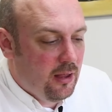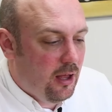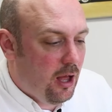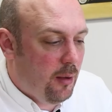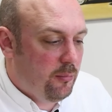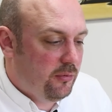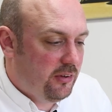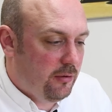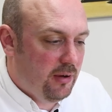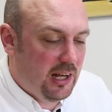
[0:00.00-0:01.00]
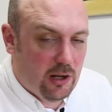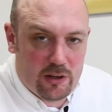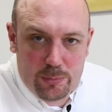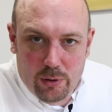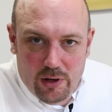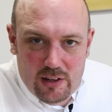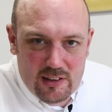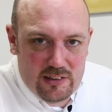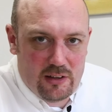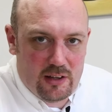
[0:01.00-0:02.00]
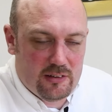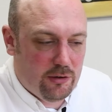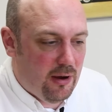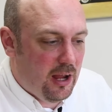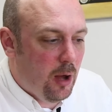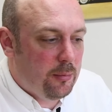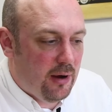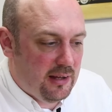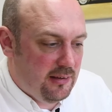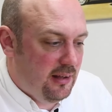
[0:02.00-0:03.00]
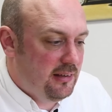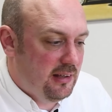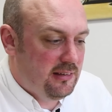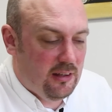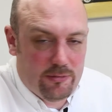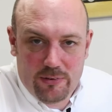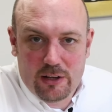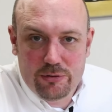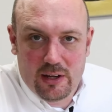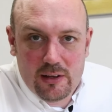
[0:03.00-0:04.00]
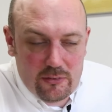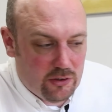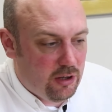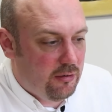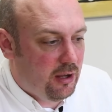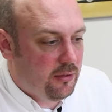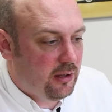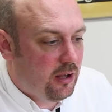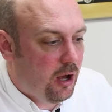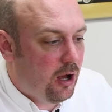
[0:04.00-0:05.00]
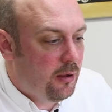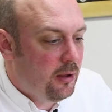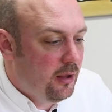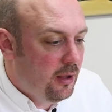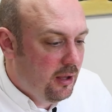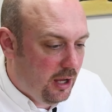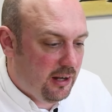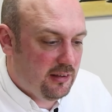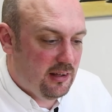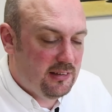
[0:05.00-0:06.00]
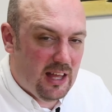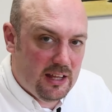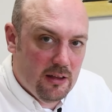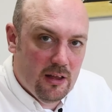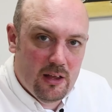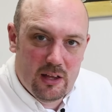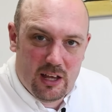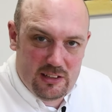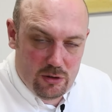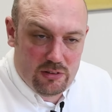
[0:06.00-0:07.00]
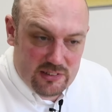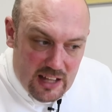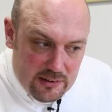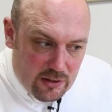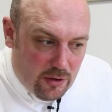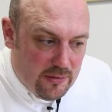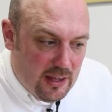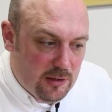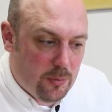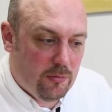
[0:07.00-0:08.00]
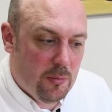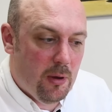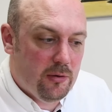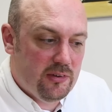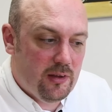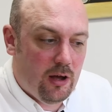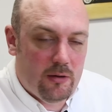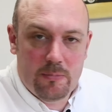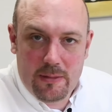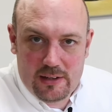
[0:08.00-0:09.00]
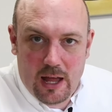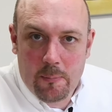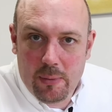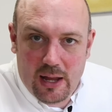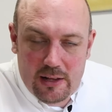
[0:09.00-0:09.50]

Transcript: So a really nice product. It's a great upgrade to the existing factory security on the car. And as I say, It's not standard on these, but remote start can be